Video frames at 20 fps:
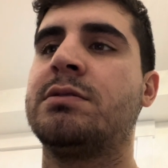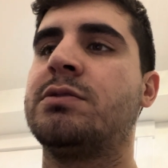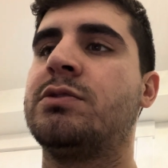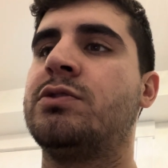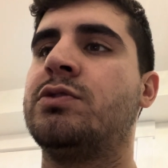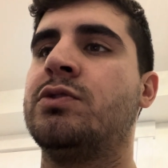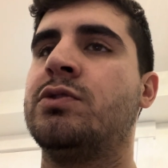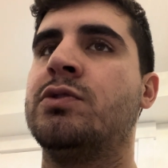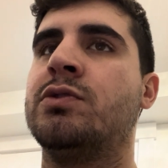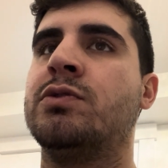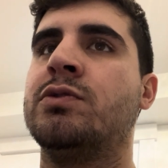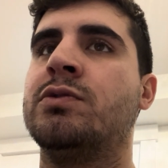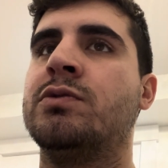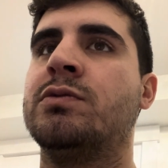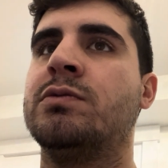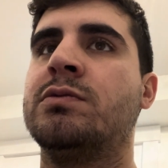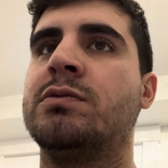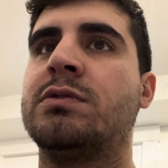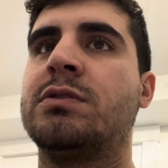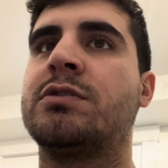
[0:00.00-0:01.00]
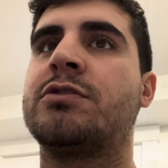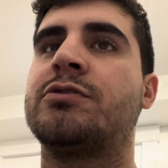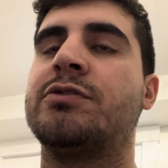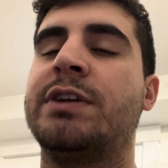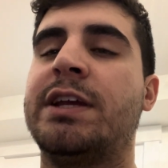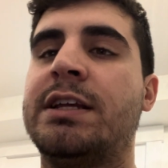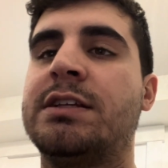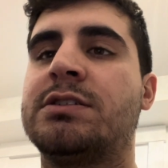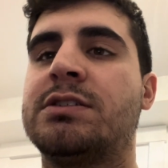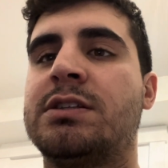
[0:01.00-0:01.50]
who
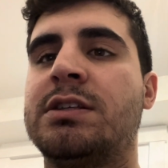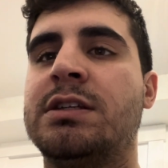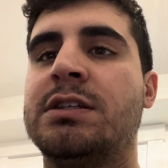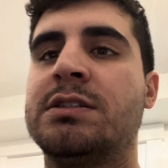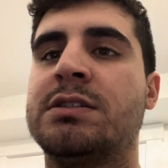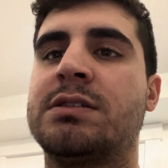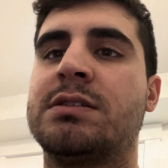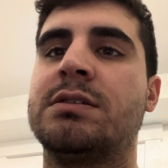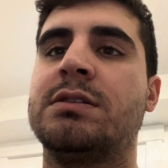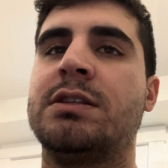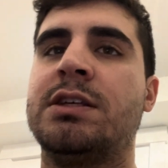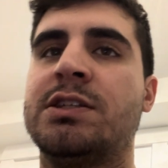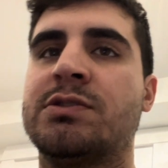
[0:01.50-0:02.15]
creates these